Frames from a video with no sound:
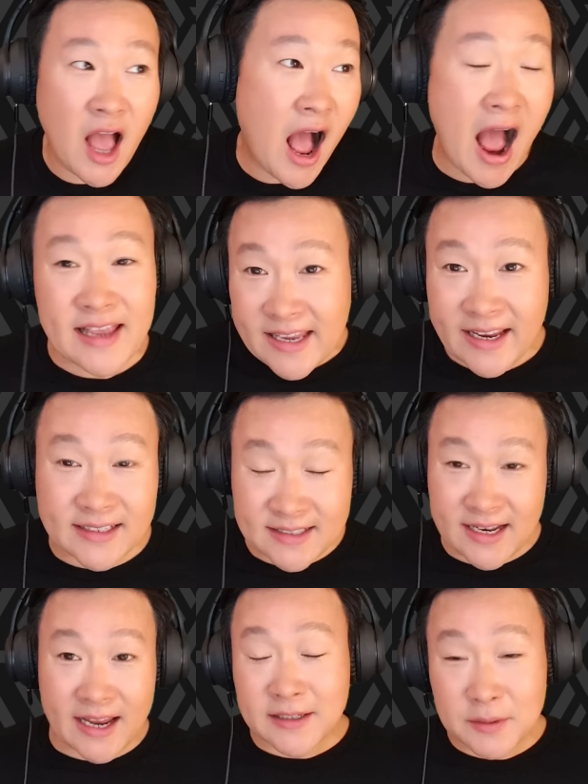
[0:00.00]
I can't
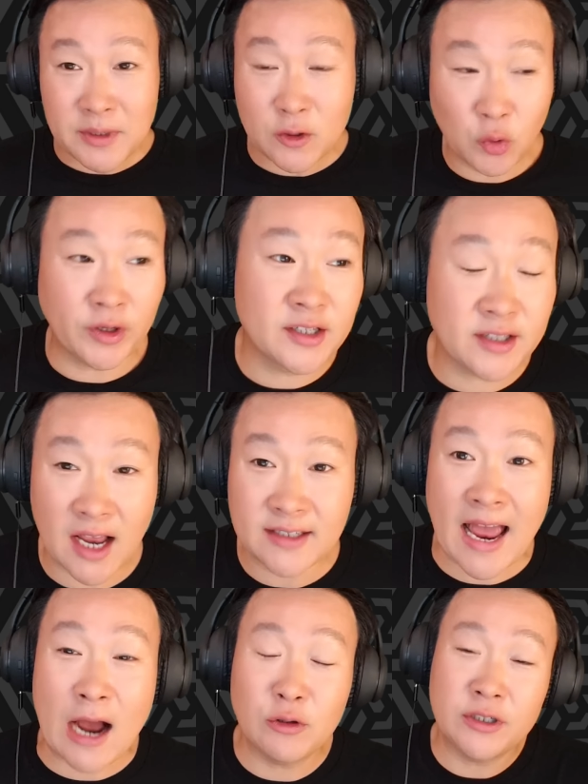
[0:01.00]
stand to be criticized.
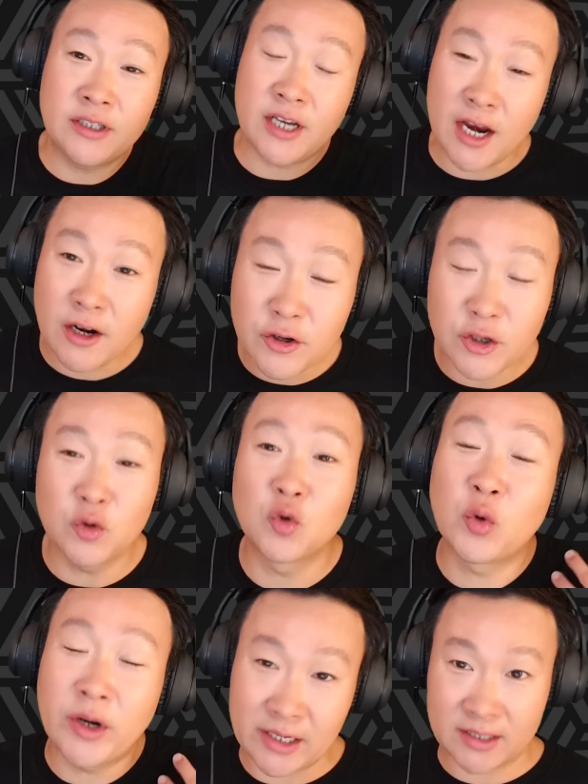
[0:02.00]
How dare you
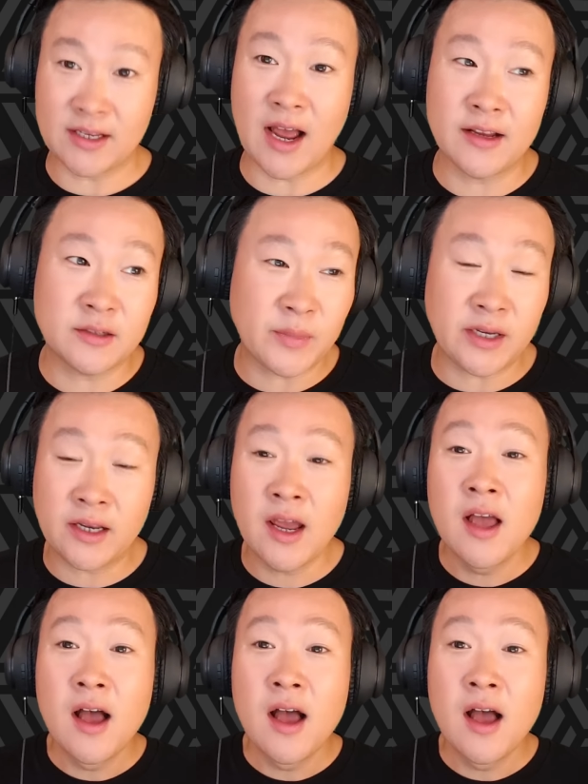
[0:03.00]
criticize me?